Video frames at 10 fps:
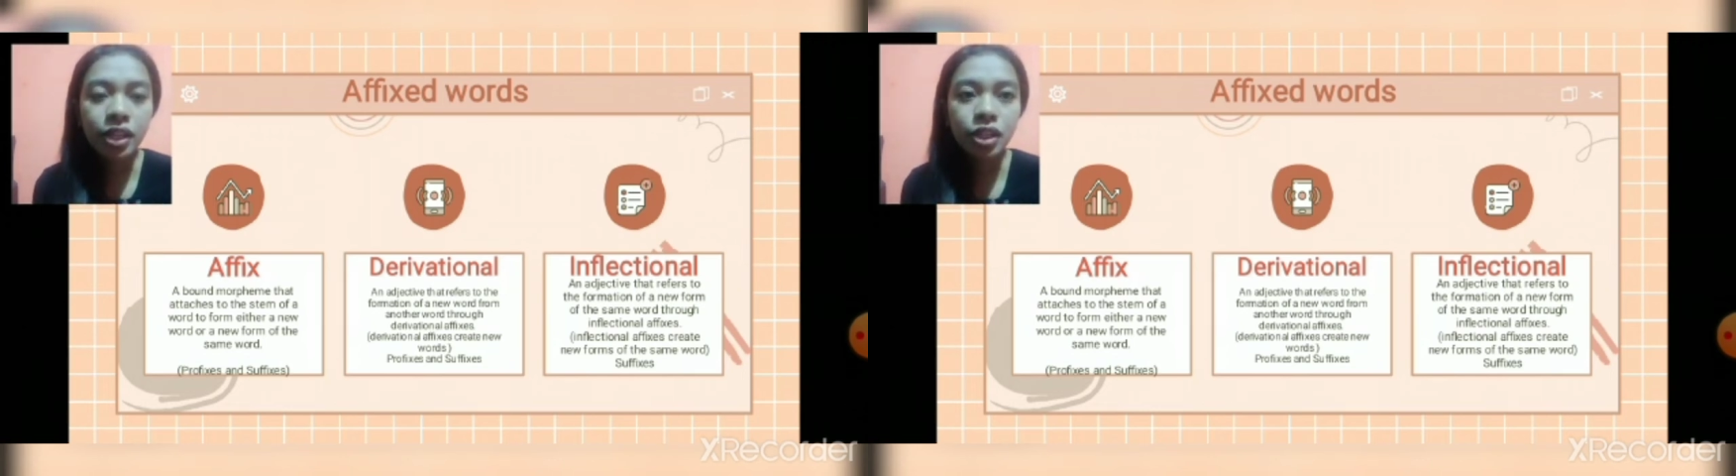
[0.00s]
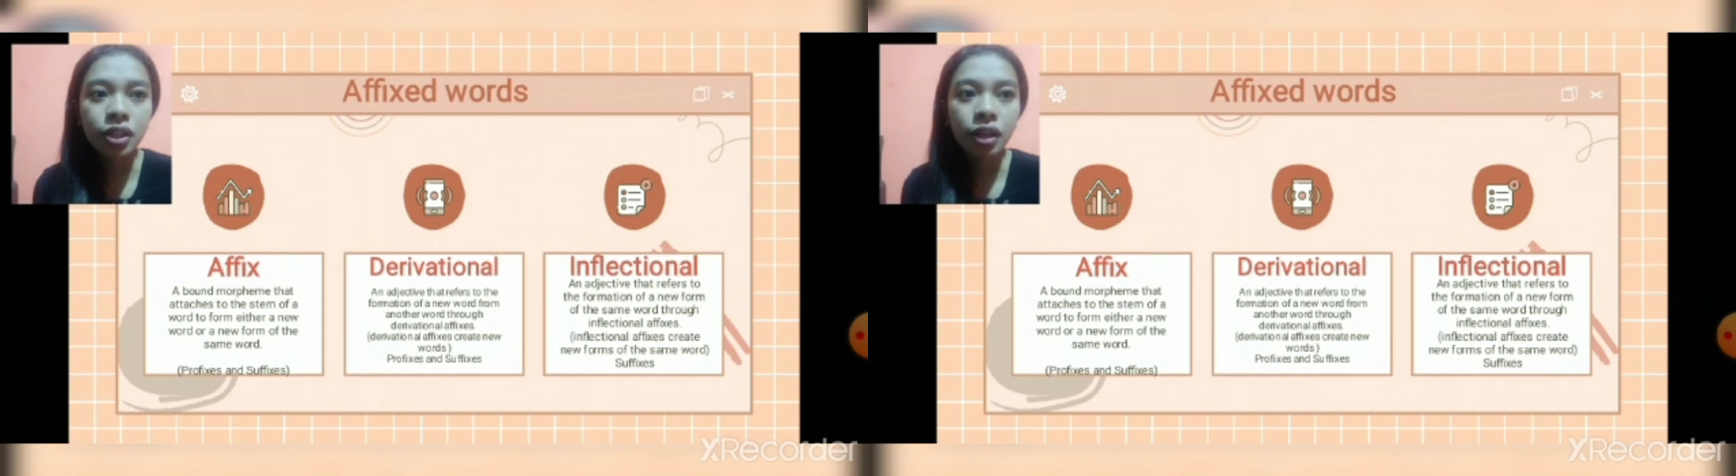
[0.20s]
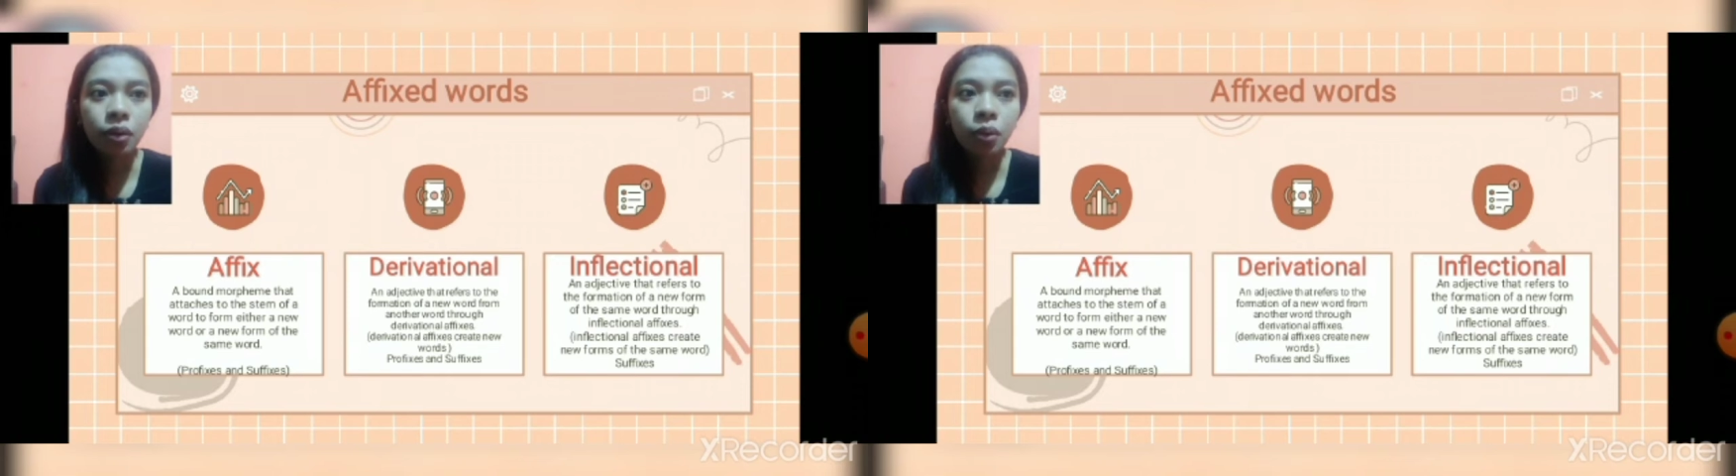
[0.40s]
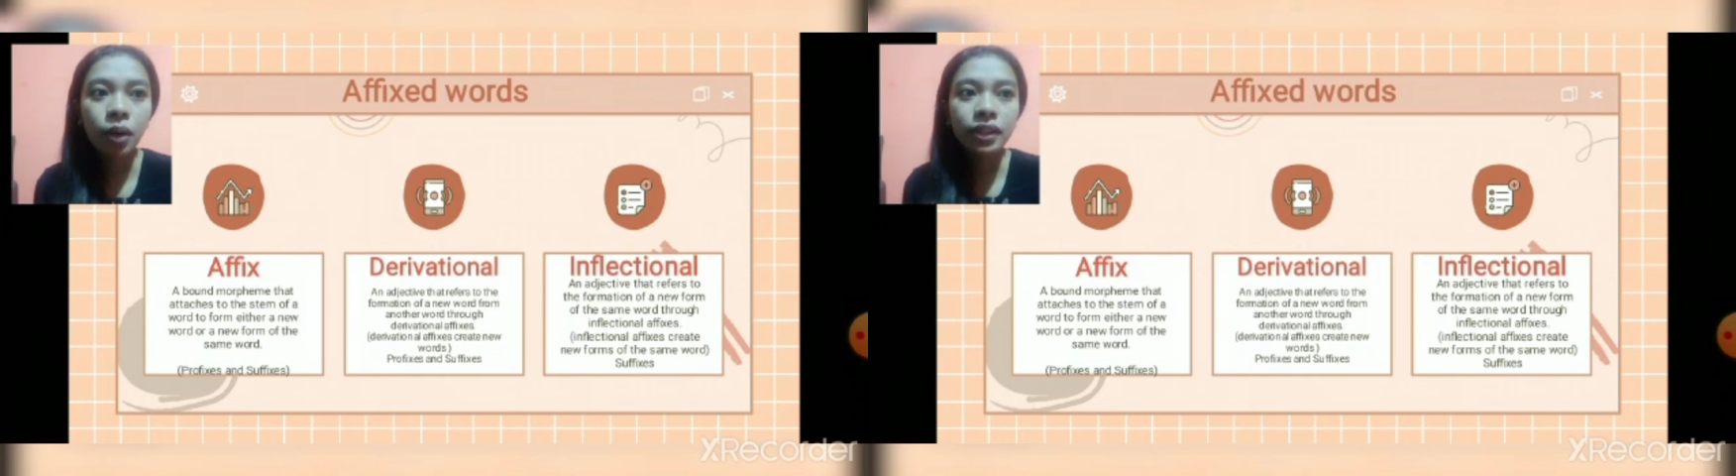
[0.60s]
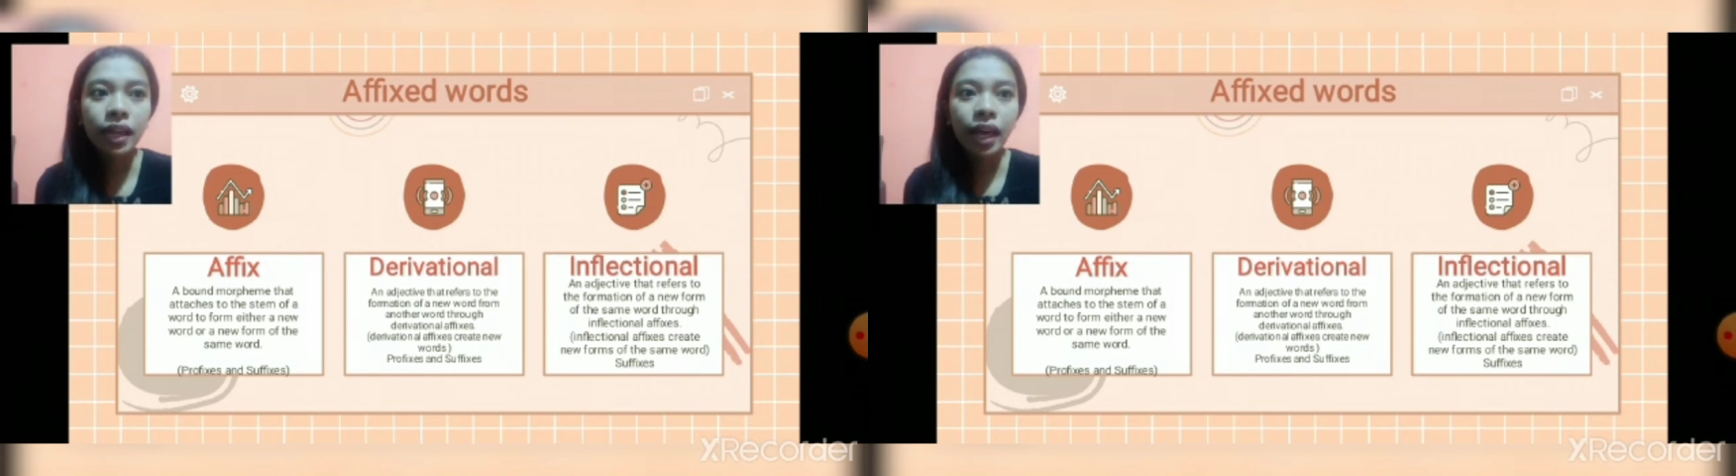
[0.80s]
as
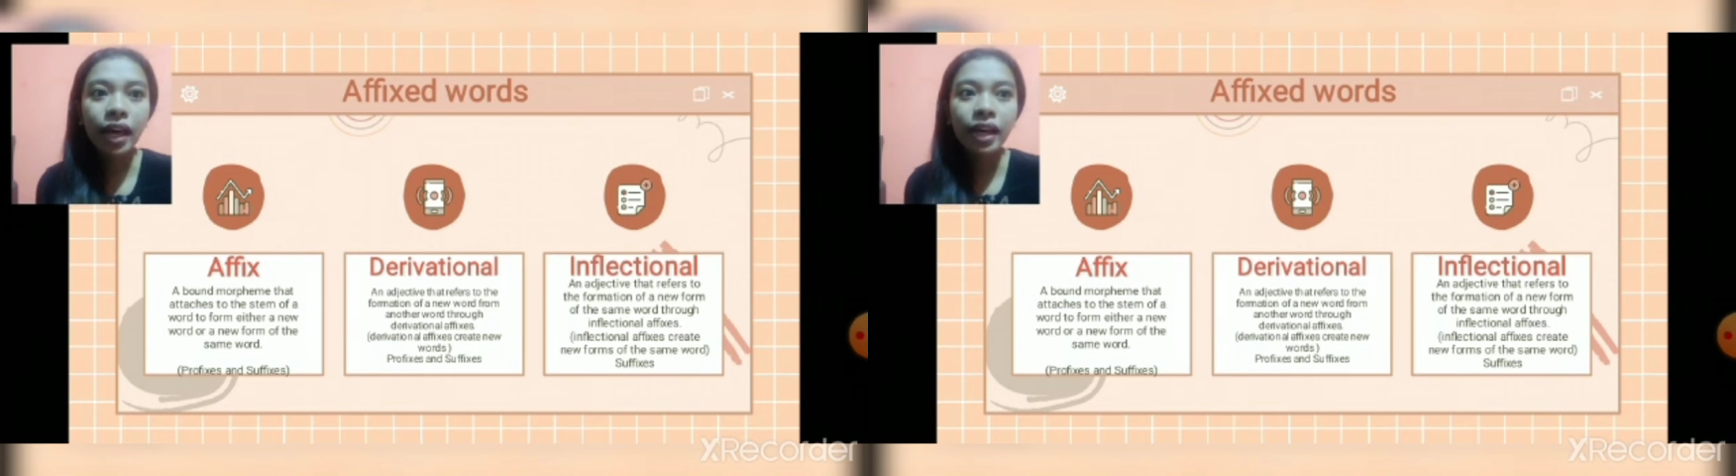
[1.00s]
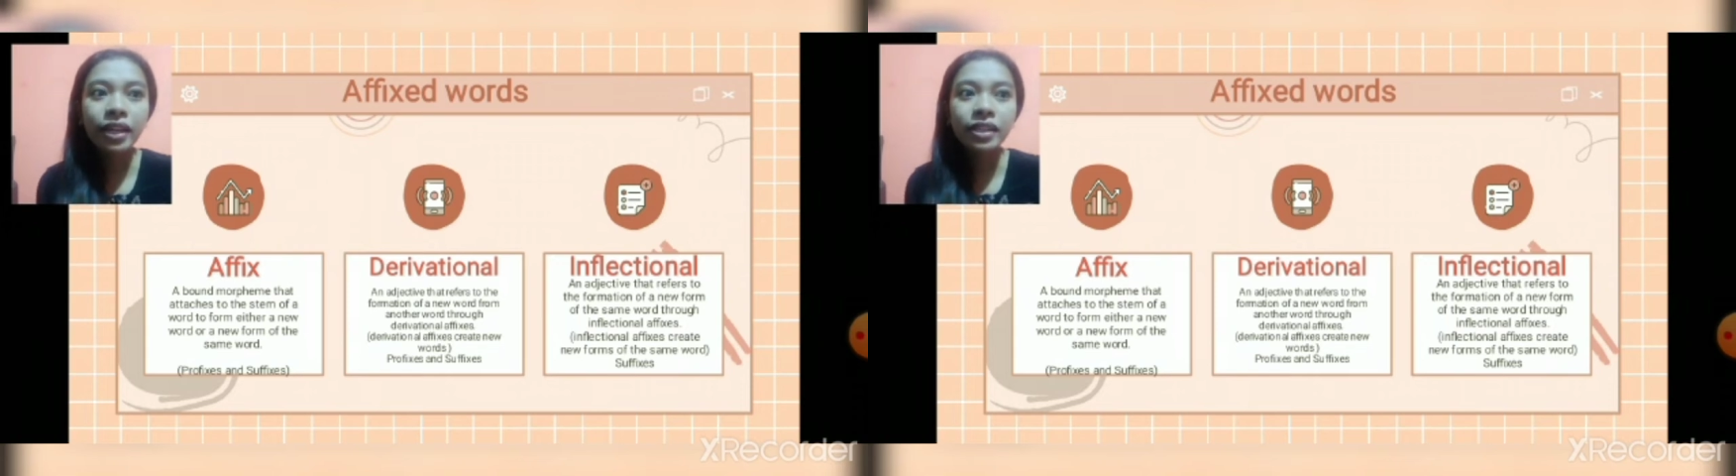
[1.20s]
what I